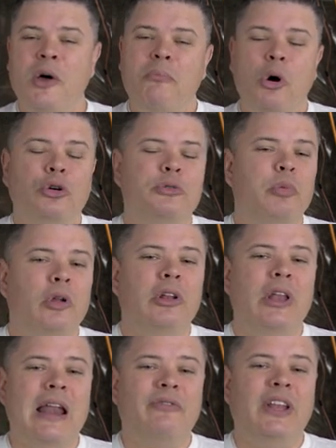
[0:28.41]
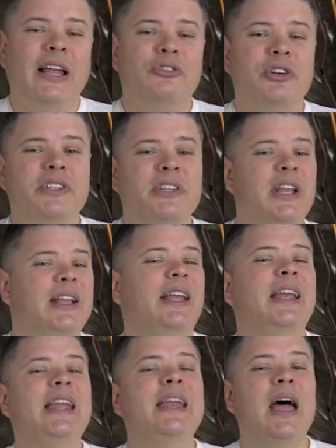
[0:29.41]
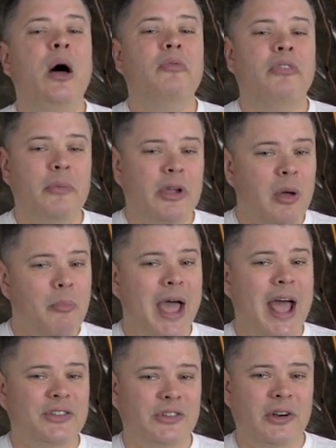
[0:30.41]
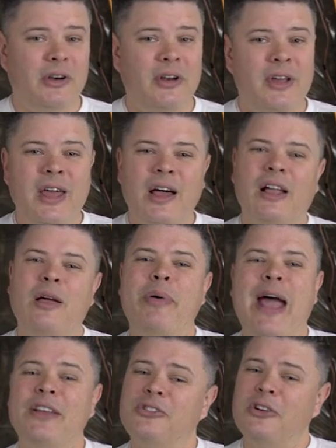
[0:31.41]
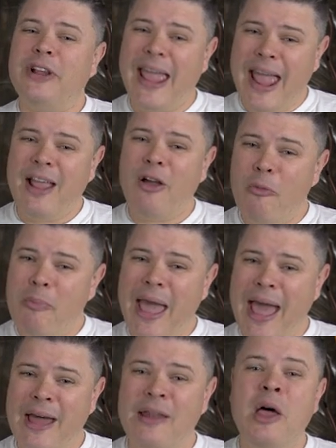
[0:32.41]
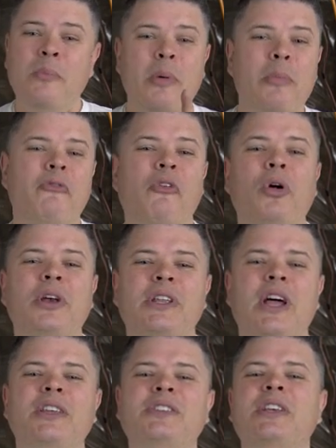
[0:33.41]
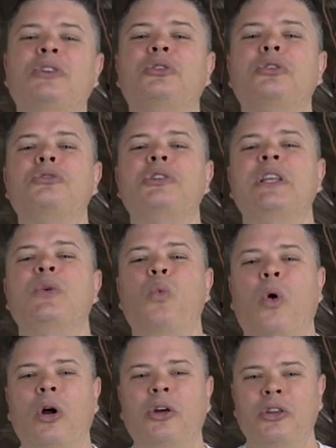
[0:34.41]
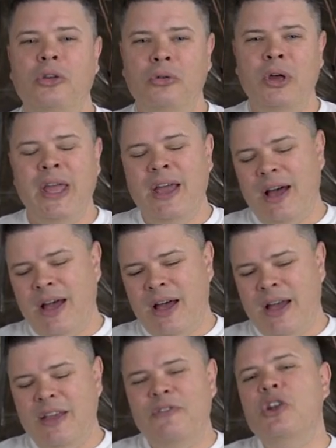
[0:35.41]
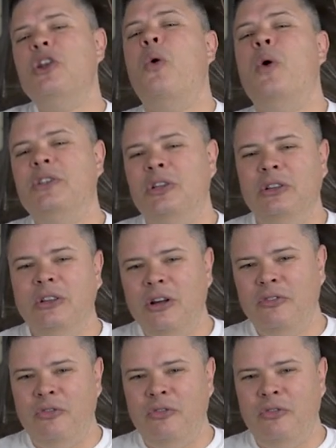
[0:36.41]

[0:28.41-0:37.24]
Motors pull a lot of electricity and they need help from a capacitor. A capacitor can go bad, but before it does, it'll usually warn you uh, if you know what to look